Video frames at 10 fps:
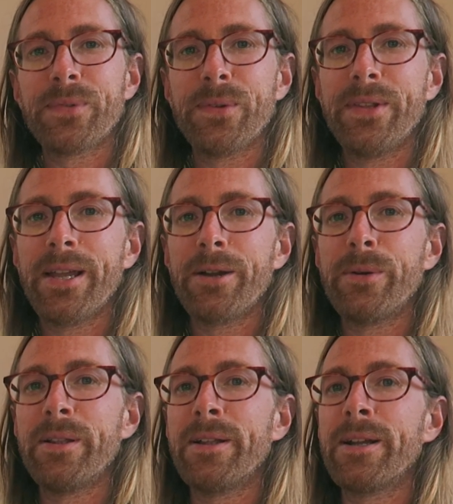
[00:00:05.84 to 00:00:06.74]
today I
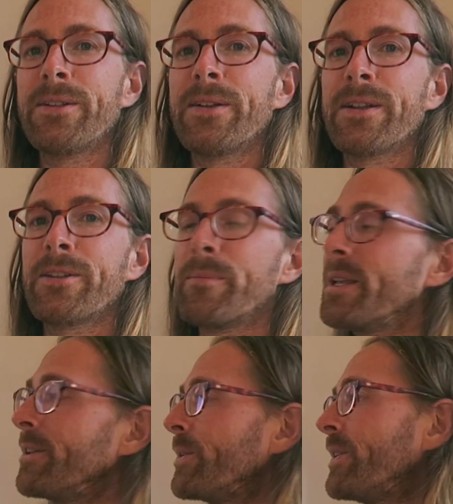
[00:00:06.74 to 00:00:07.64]
would like to
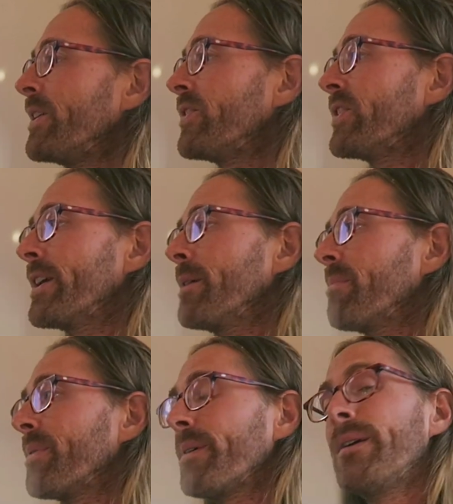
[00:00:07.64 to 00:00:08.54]
explain you this
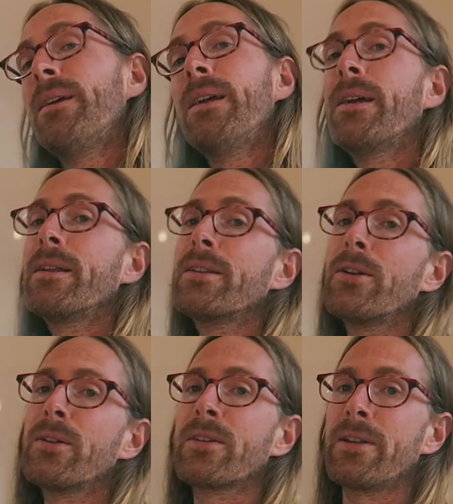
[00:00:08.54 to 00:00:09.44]
shape. It's
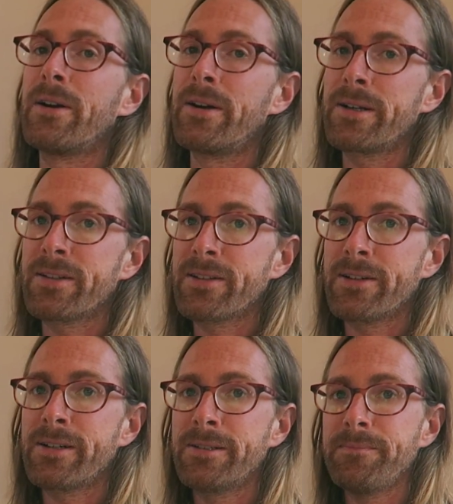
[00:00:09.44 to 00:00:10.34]
called the heart
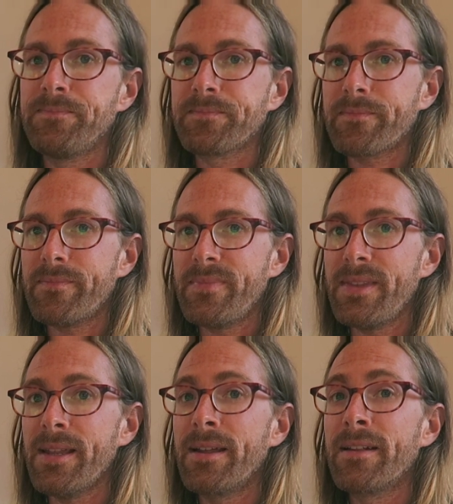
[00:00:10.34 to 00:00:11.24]
star,
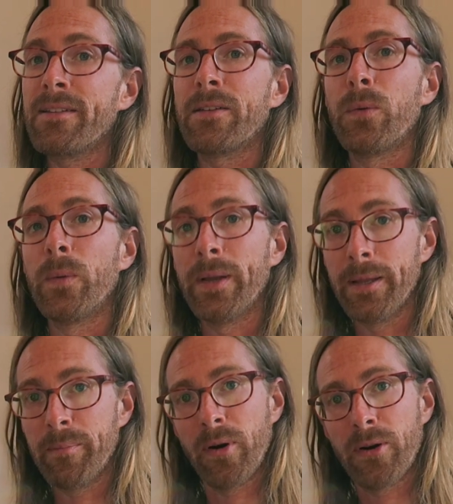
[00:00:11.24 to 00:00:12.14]
and it's a
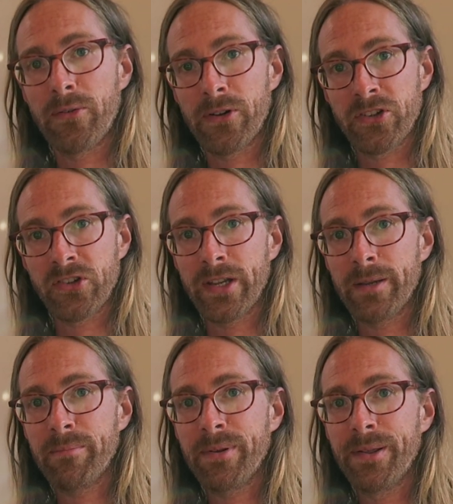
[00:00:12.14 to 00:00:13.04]
really powerful
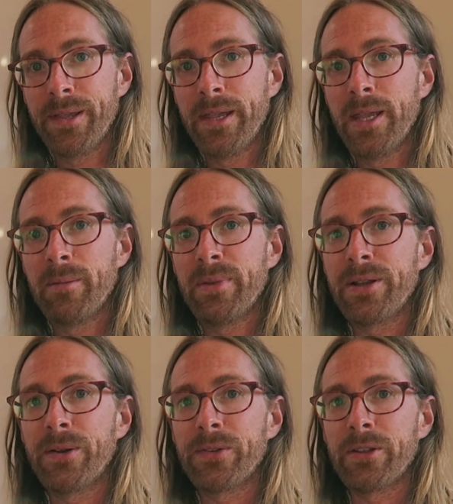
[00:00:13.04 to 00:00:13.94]
shape
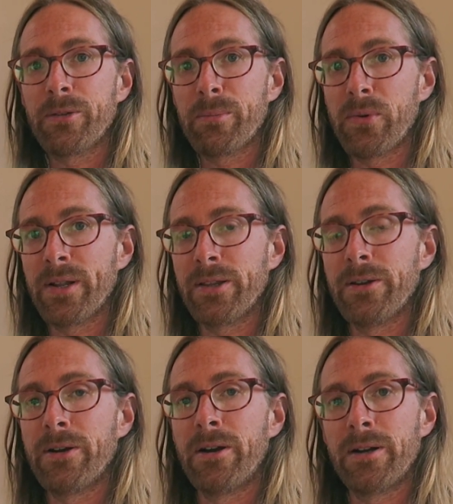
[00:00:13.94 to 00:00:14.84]
because it's bring
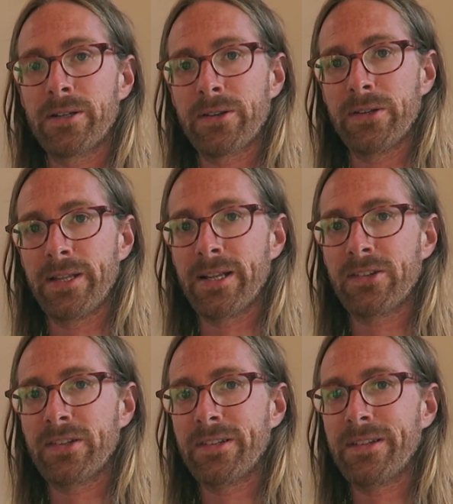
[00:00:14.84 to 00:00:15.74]
your heart
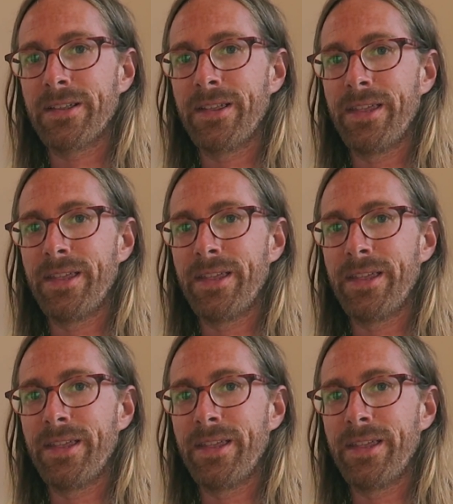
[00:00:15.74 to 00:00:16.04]
connection.